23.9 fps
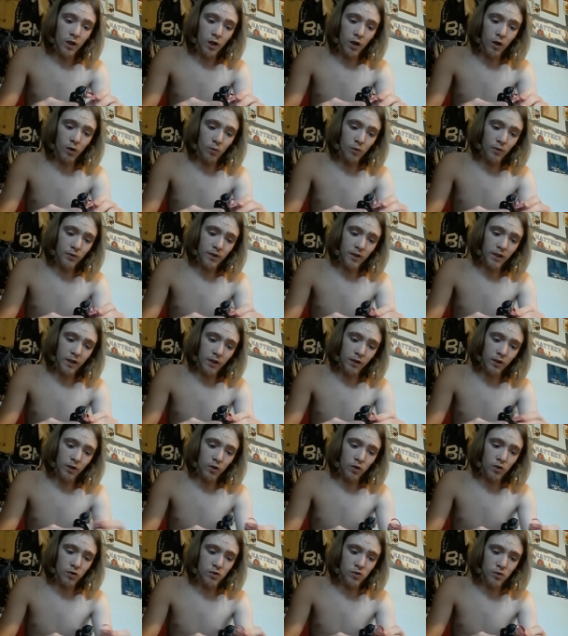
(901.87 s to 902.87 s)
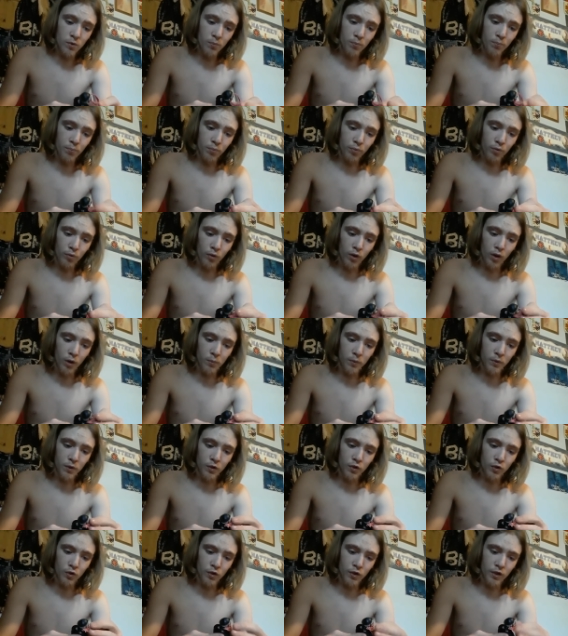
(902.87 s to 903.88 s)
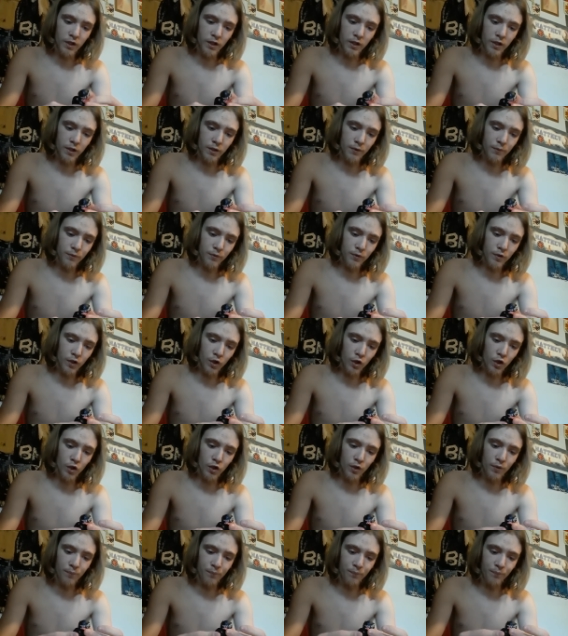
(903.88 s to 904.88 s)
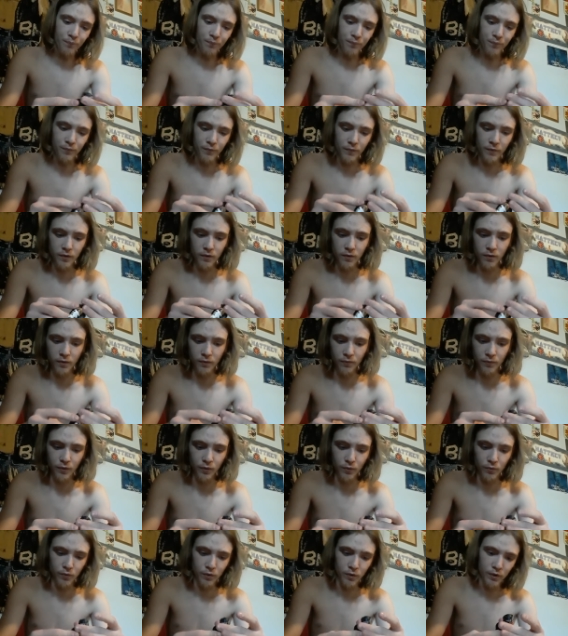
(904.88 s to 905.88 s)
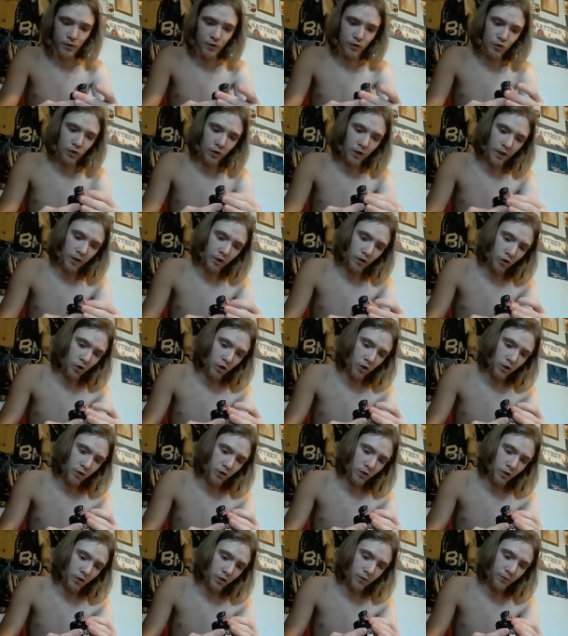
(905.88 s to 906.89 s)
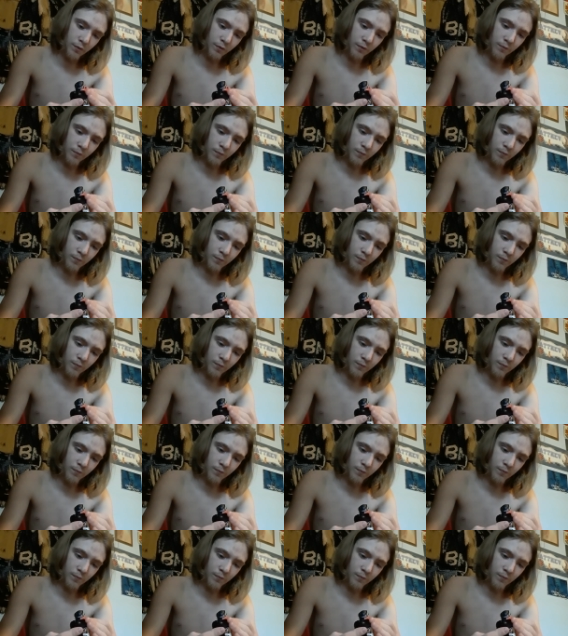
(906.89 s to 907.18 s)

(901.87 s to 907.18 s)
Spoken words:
One thing I noticed, you probably could get it done if you really tried hard enough.